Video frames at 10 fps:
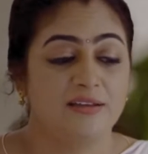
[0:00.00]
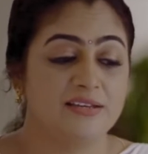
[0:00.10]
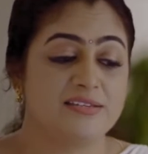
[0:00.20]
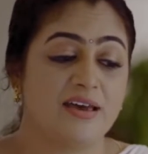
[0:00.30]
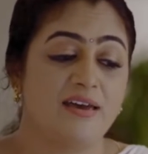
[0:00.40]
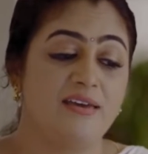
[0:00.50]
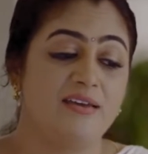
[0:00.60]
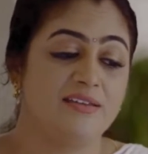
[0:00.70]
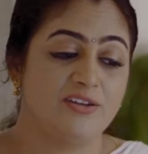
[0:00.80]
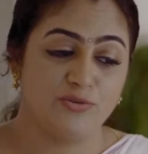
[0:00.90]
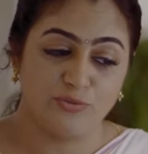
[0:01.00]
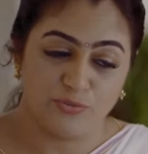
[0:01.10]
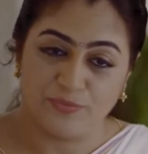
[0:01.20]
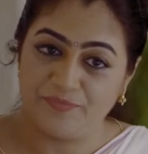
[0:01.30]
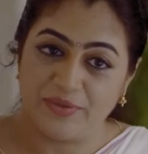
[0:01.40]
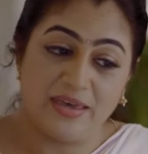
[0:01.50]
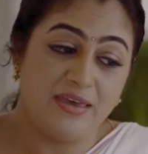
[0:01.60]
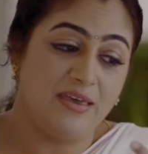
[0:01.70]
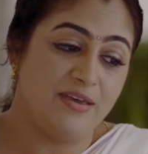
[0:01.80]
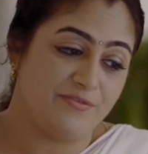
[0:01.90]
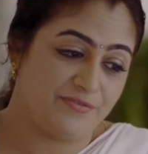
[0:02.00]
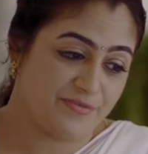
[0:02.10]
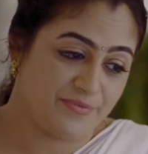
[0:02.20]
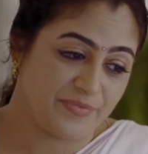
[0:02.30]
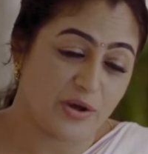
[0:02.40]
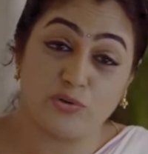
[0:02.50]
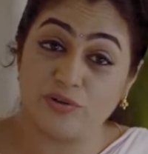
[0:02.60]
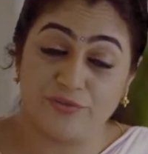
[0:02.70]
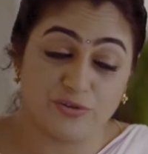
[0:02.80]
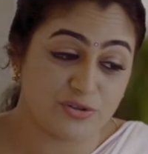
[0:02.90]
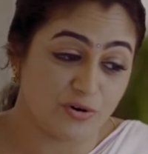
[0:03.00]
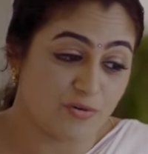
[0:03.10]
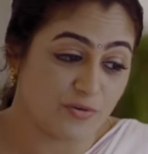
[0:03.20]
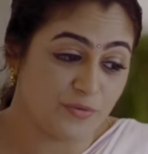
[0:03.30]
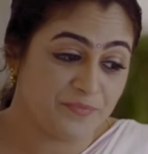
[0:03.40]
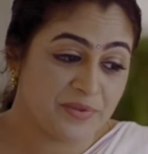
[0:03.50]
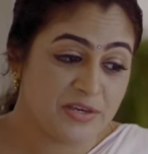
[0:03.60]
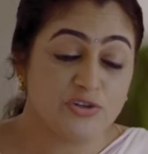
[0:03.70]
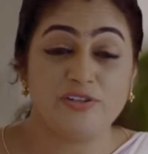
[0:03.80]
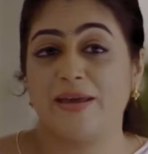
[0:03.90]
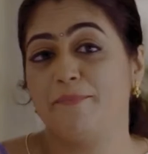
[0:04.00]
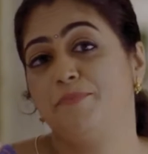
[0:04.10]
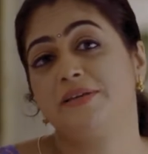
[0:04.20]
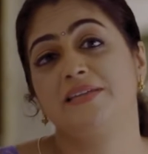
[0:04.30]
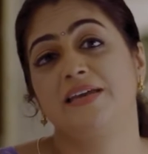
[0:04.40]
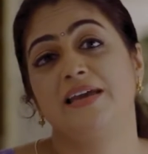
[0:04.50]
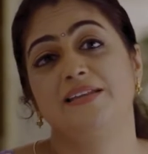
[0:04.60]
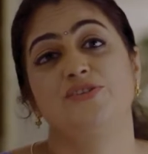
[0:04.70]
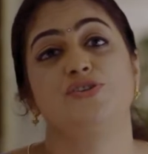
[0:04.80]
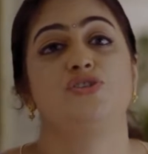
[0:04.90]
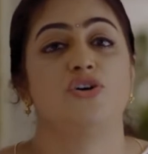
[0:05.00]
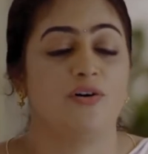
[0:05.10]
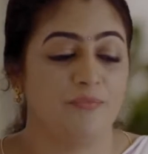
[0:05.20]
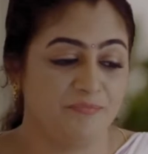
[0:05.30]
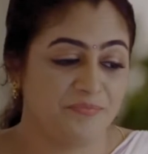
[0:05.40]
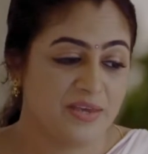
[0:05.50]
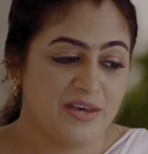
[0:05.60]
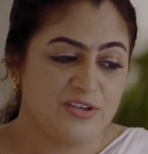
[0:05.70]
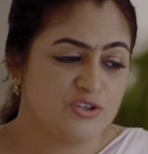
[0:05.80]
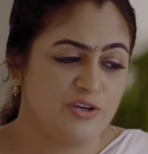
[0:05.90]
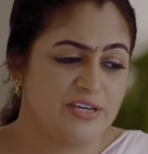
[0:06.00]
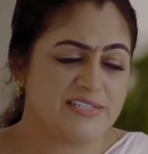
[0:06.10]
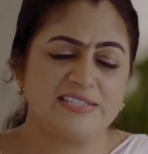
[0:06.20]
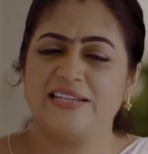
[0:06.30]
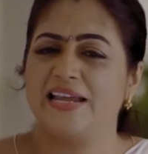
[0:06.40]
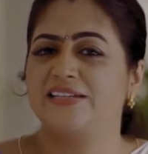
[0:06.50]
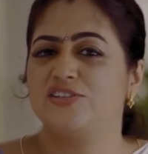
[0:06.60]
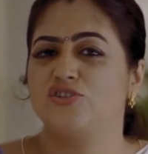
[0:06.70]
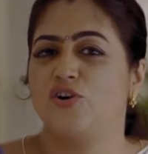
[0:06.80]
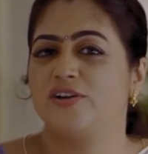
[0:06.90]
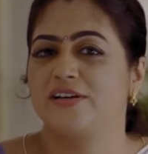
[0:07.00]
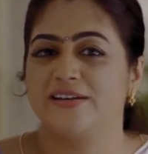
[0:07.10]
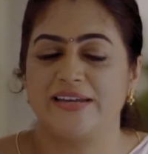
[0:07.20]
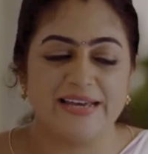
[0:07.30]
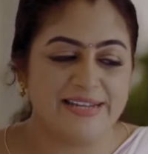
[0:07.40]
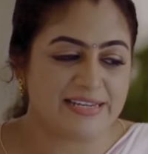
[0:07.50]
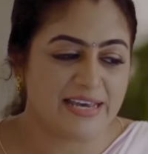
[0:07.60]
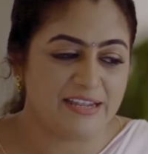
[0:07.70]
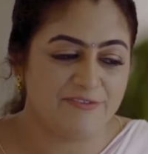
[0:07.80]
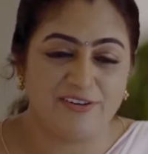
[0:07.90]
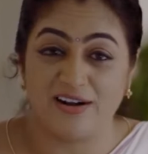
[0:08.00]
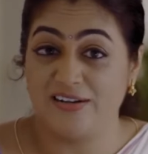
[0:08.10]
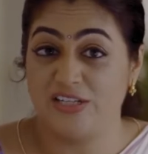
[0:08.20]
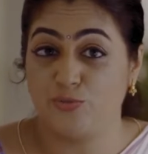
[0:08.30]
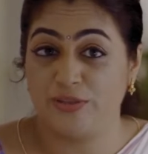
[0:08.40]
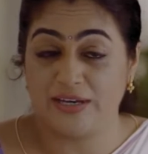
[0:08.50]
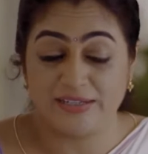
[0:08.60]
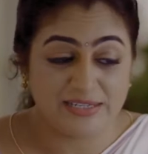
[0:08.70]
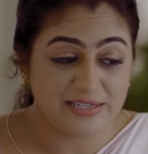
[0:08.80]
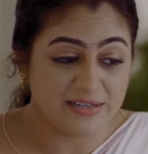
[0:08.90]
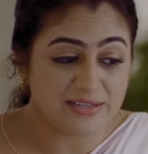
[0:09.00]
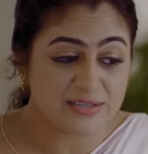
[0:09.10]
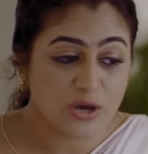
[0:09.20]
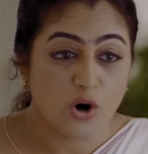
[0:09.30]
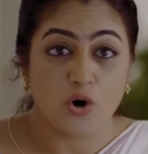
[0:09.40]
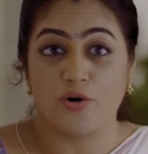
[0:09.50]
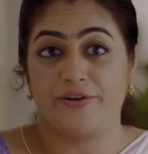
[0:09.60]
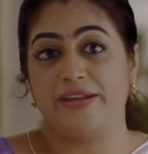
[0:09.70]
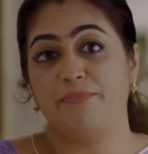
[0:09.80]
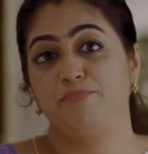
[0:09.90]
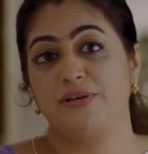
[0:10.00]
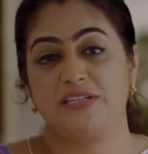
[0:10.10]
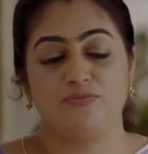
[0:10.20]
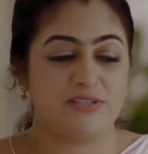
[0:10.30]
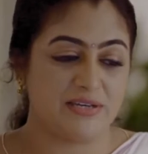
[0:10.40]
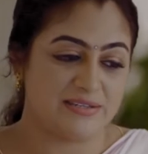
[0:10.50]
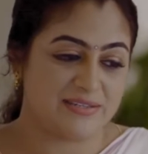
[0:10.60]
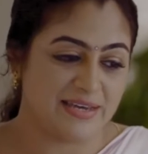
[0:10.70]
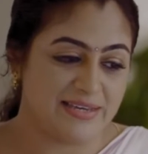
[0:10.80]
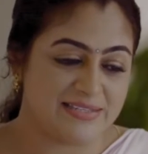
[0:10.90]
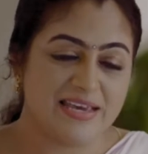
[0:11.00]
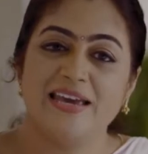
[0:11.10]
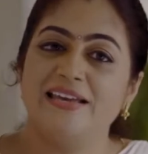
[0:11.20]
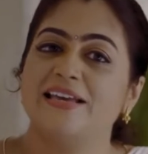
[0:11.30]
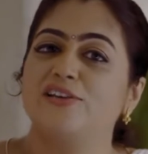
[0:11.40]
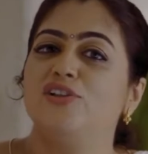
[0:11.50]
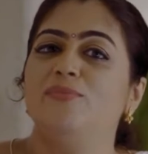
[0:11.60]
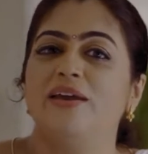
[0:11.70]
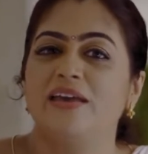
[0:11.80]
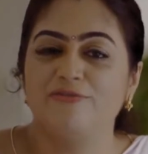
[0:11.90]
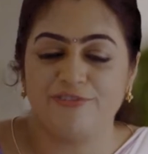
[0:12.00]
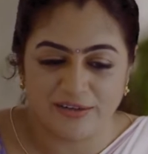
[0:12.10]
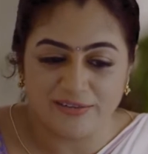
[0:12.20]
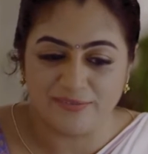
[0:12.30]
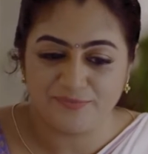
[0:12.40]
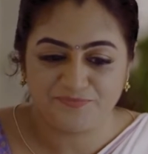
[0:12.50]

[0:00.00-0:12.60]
the sigh that you heave out of your sorrow. So tempest again is a storm. So he says, let us not create any floods with our tears or tempest with our sighs. He's actually making fun